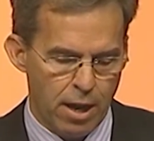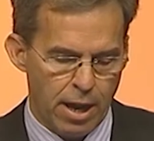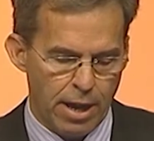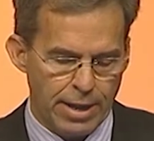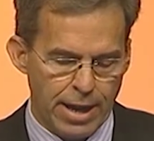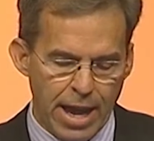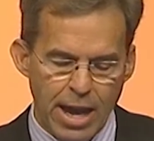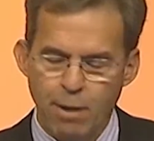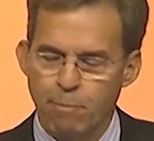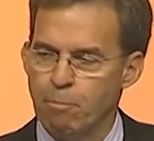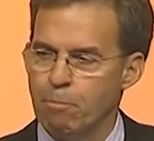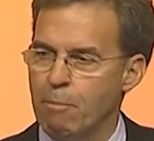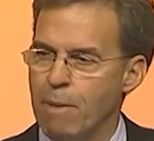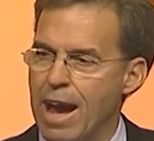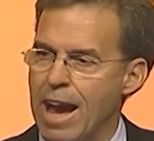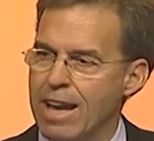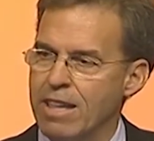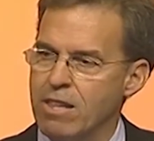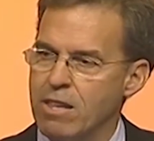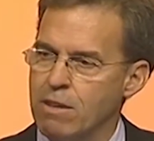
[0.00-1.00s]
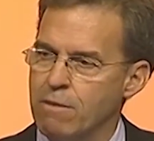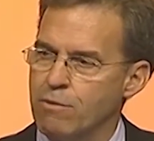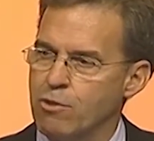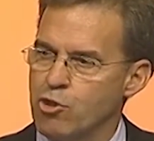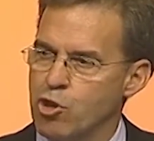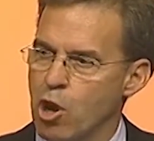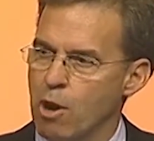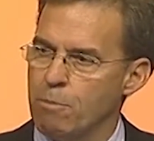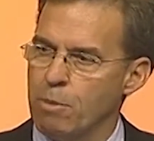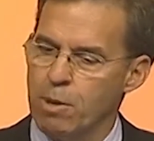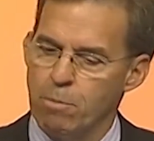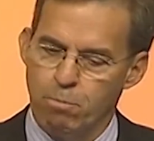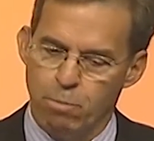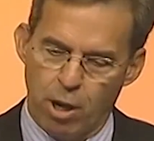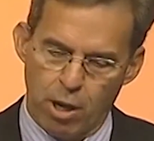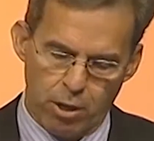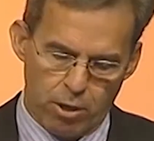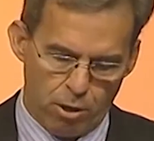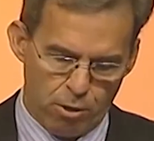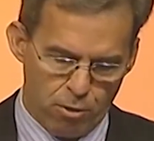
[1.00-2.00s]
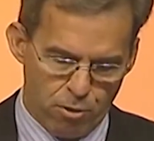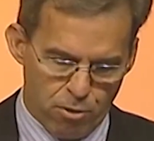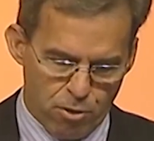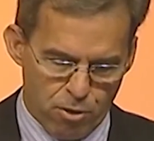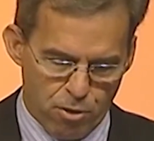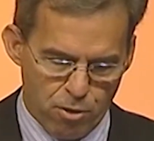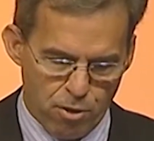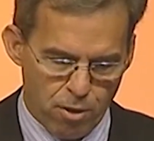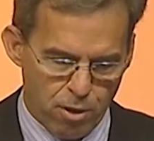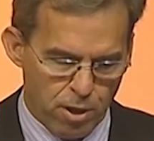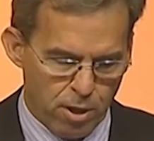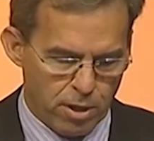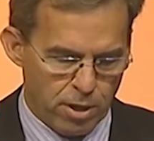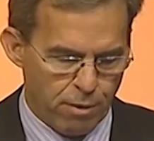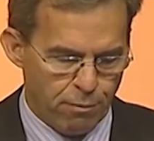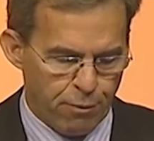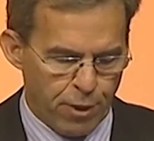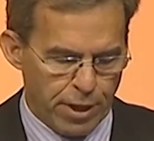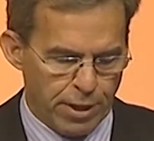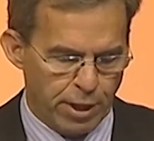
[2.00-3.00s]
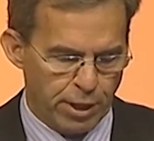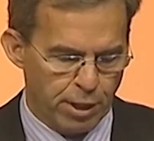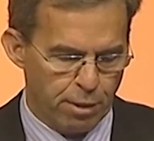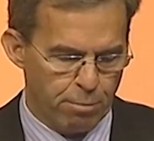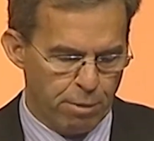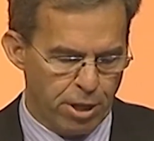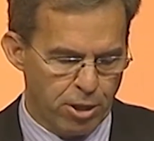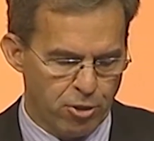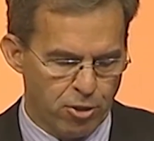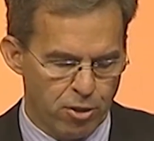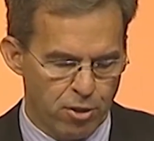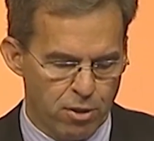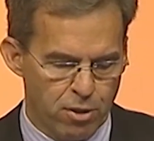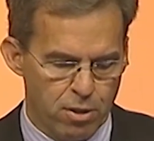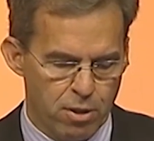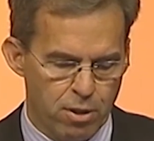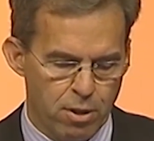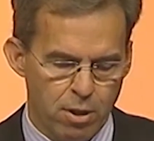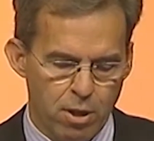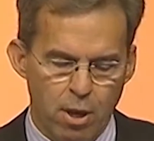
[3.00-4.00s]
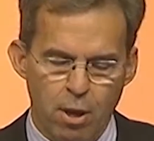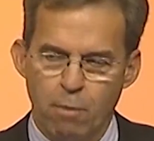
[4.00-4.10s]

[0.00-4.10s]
and 8 massive German bunkers defending the beaches.